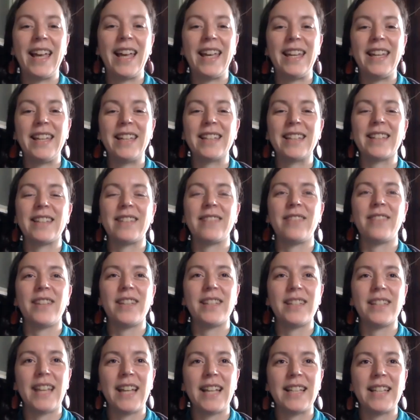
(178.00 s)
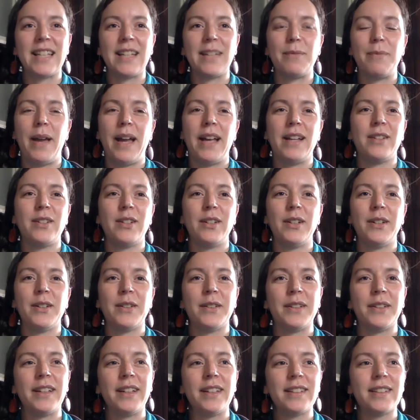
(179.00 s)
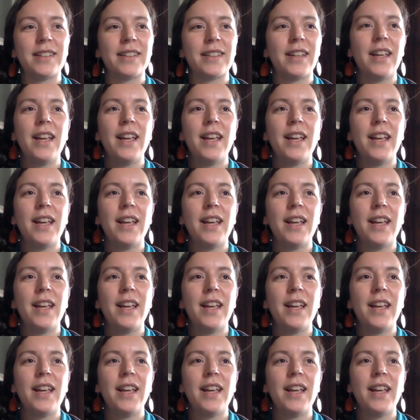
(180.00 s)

it is a fantastic match, and it's